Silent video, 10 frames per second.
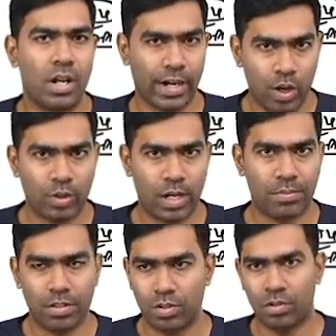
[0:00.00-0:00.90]

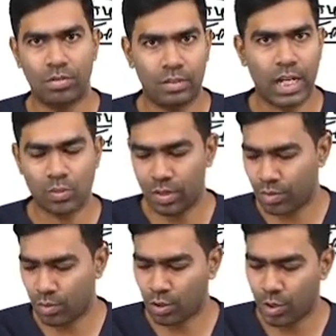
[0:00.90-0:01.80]
radiotherapy. So that's what
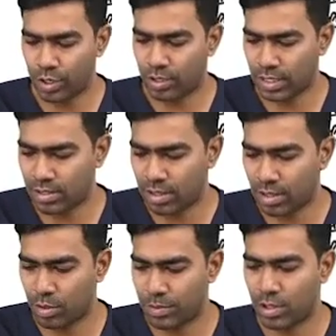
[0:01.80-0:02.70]
we are going to consider
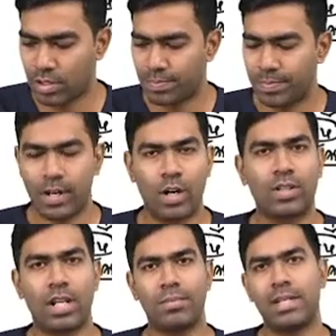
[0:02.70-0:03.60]
about, because
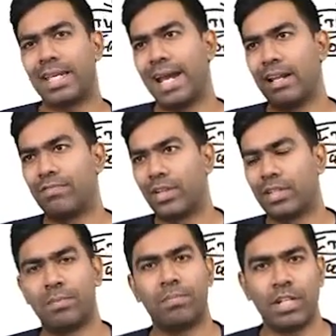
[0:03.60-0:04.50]
radiotherapy can
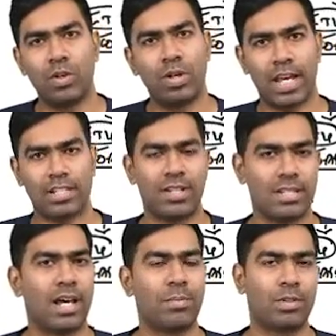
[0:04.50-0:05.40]
affect the pituitary as well
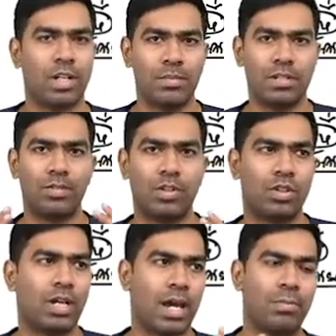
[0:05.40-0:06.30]
as the hypothalamus, even
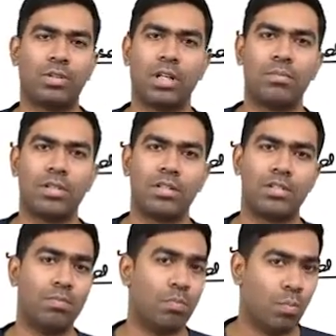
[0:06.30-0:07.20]
though the hypothalamus
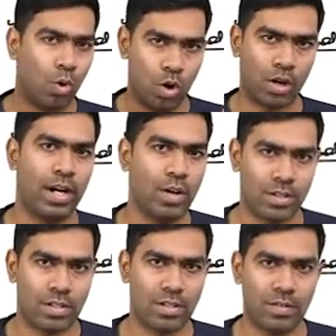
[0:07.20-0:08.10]
is more
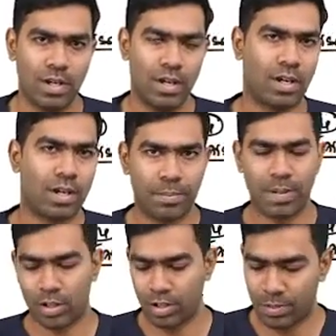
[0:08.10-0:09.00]
radiosensitive
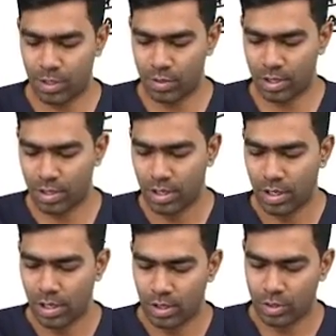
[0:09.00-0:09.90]
compared to the pituitary.
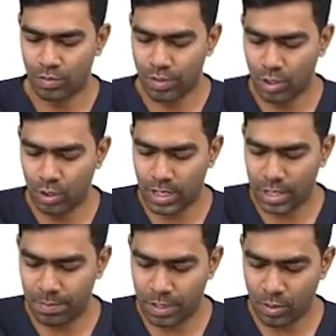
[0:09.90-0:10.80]
So we know
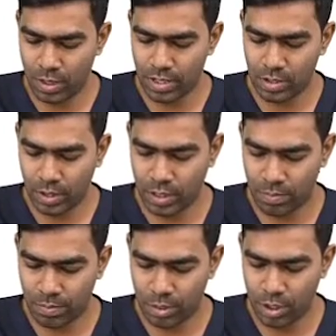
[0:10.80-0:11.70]
that pituitary is going to
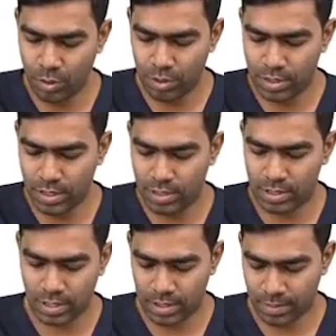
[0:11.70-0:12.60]
produce this